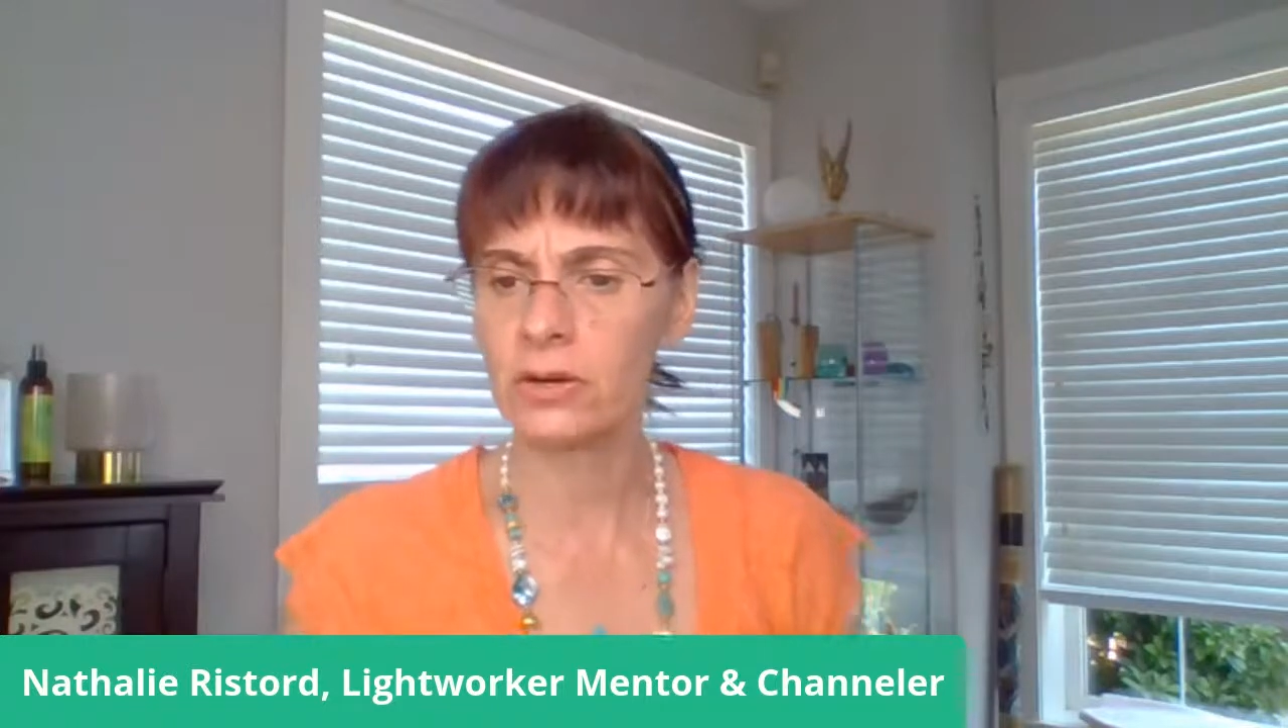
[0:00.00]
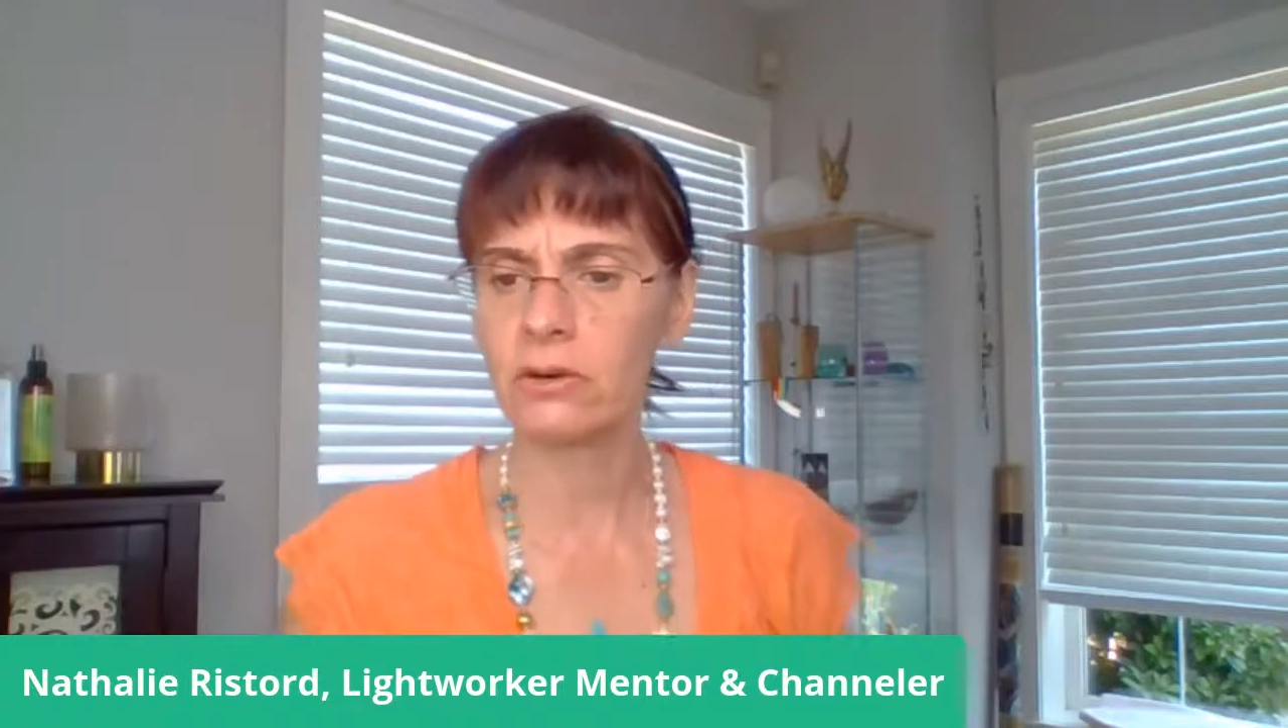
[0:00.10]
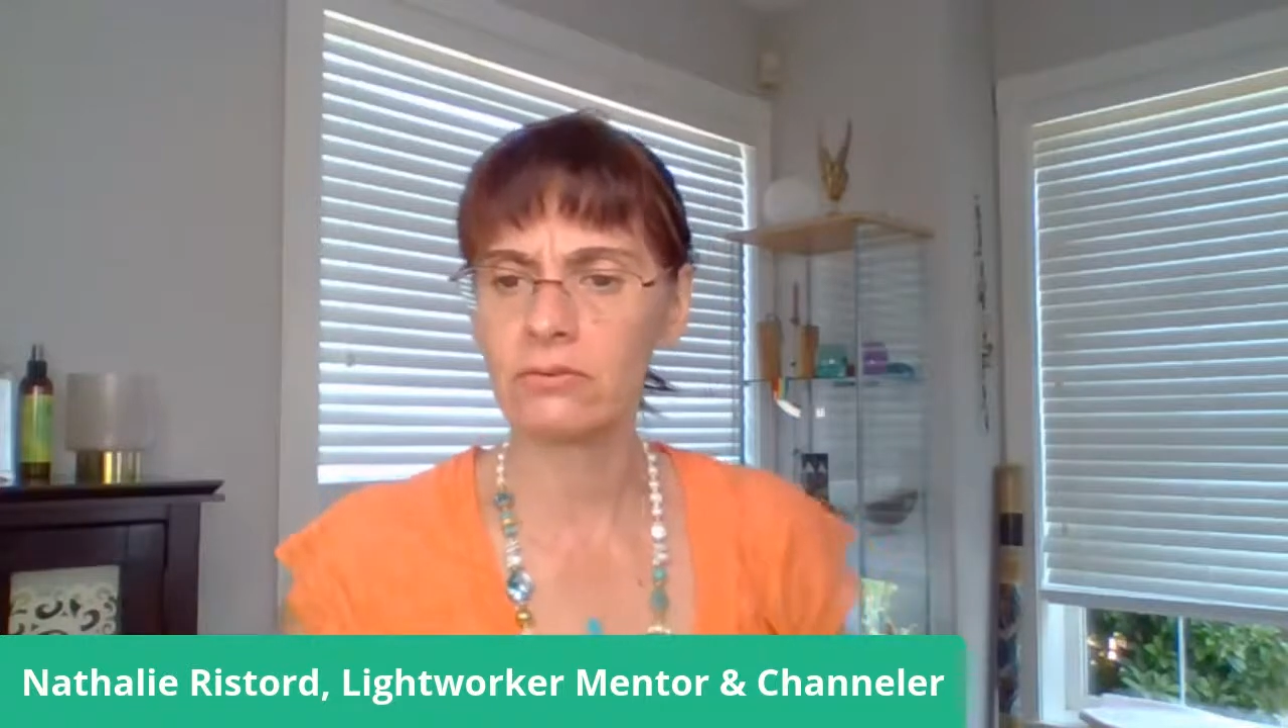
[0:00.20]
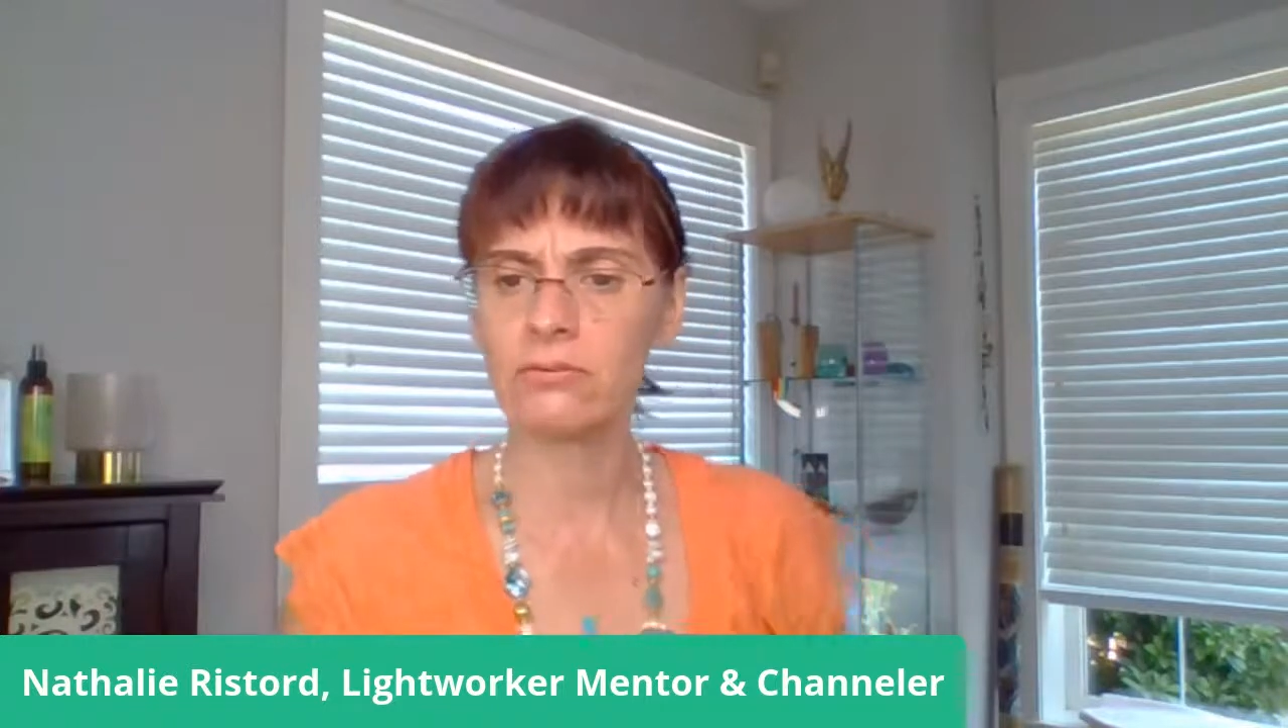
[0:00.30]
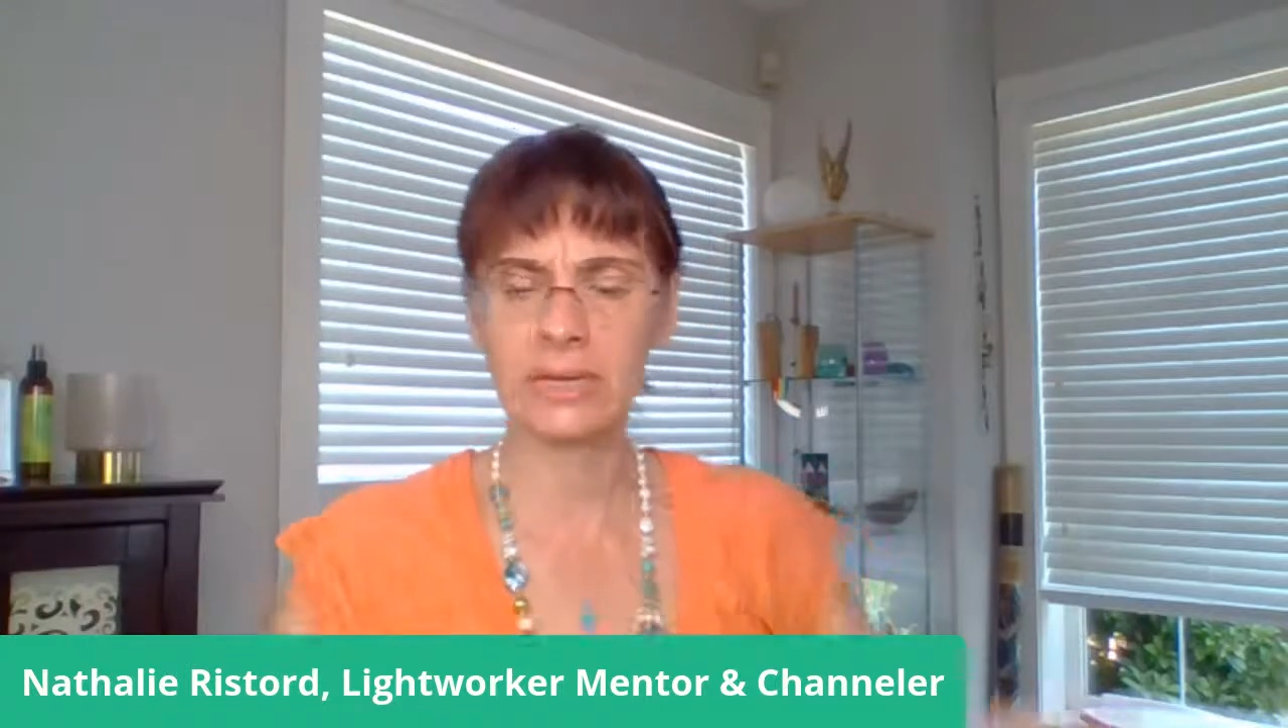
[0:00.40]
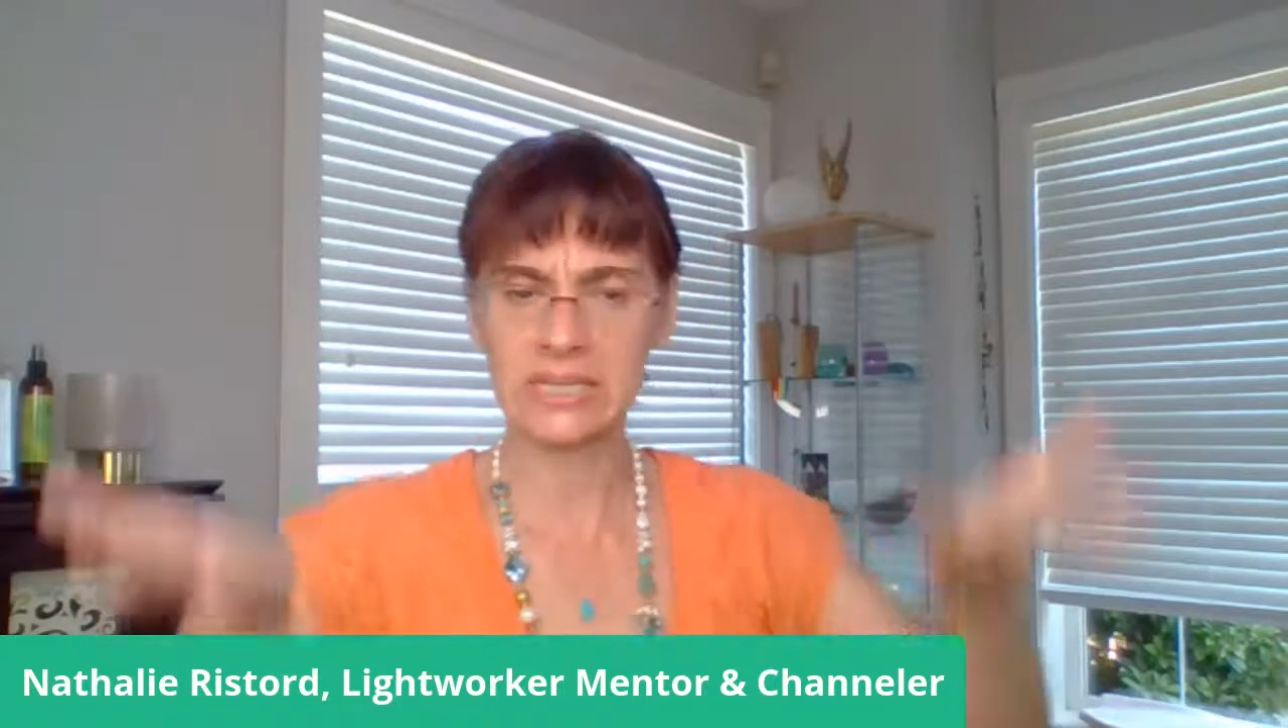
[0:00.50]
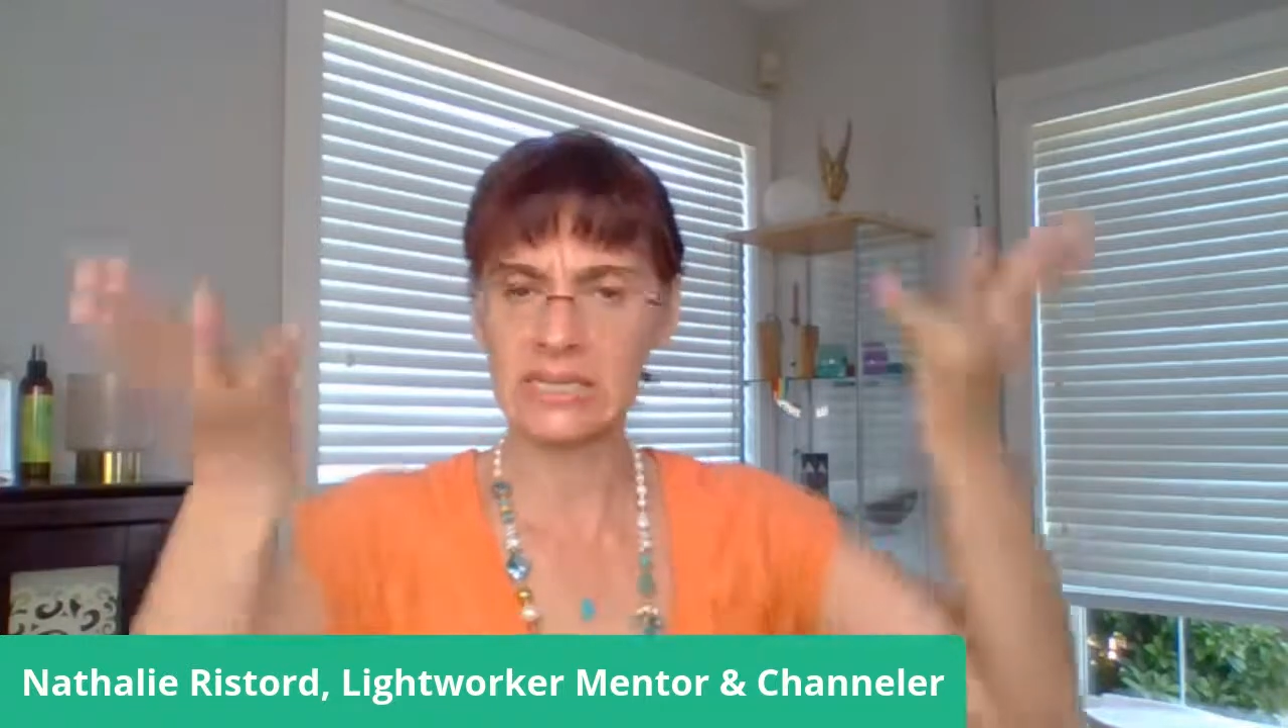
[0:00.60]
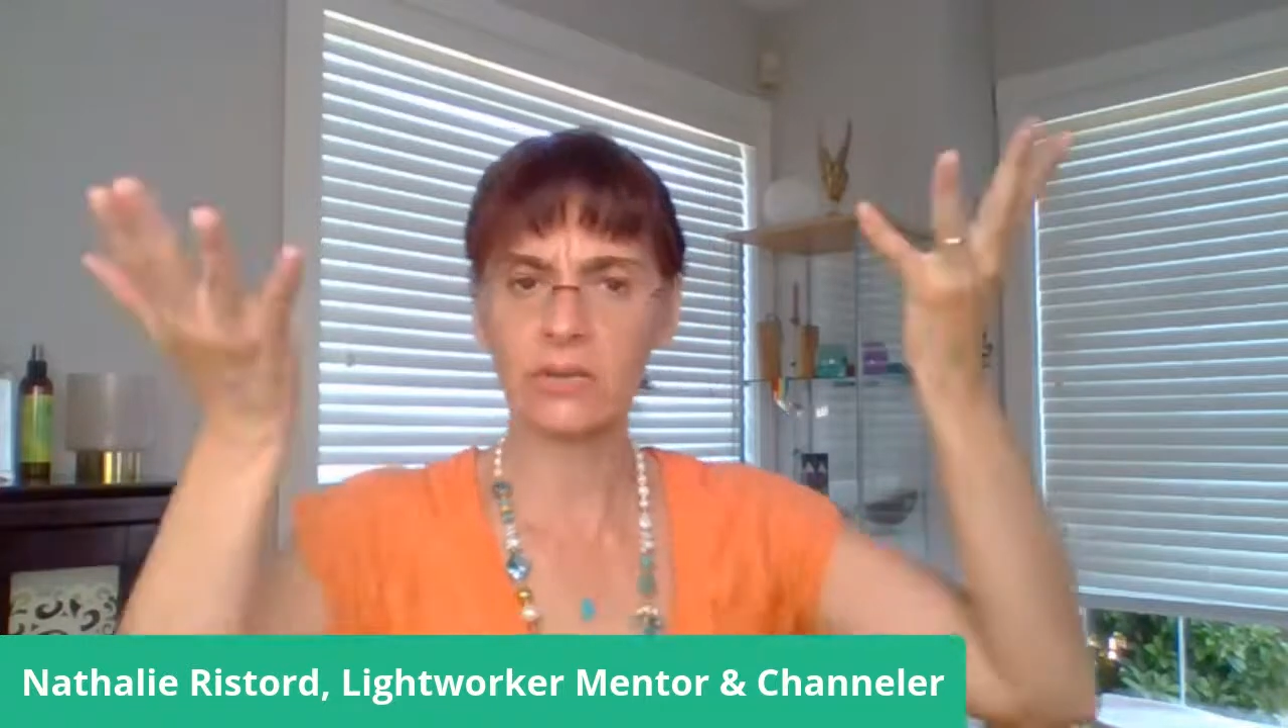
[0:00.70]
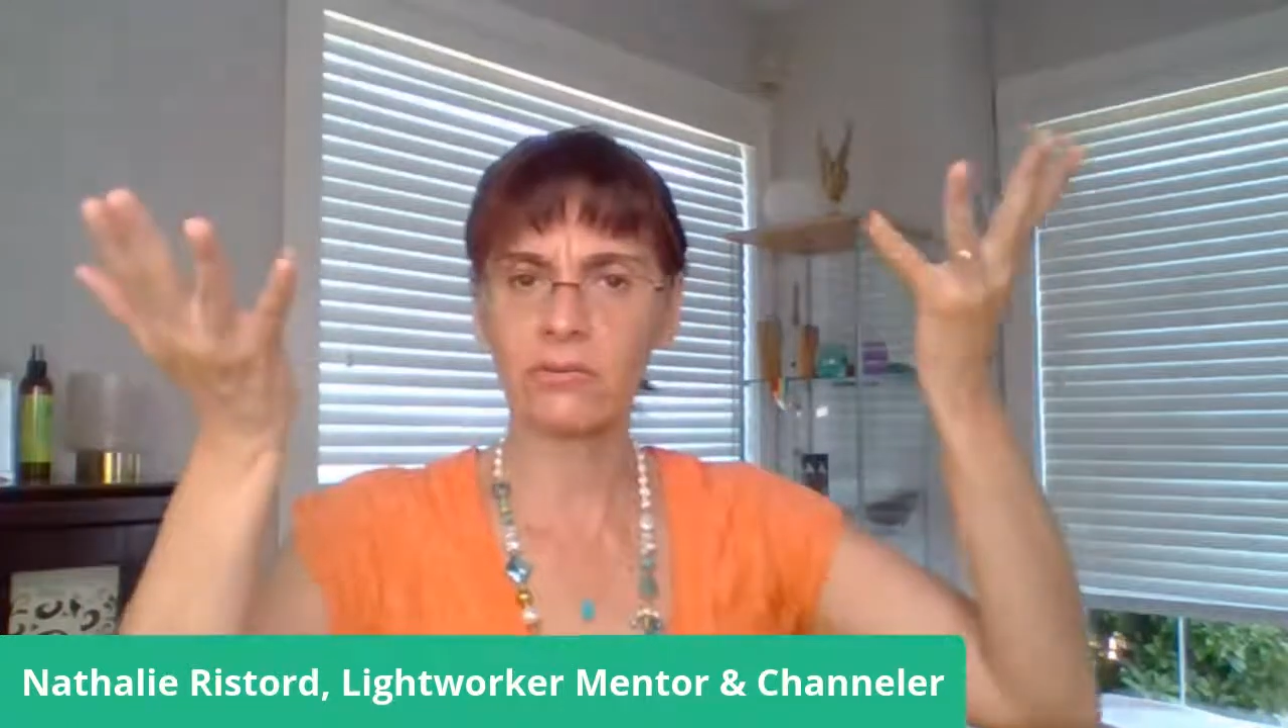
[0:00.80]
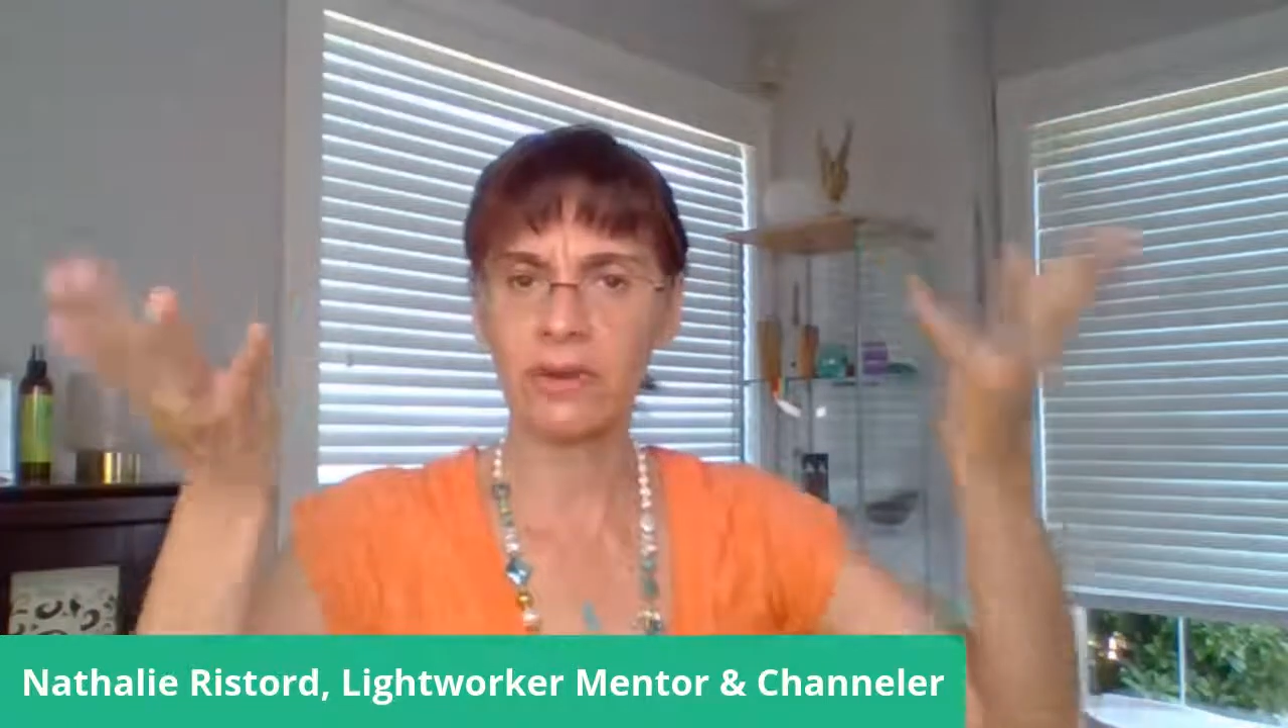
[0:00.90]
of raising your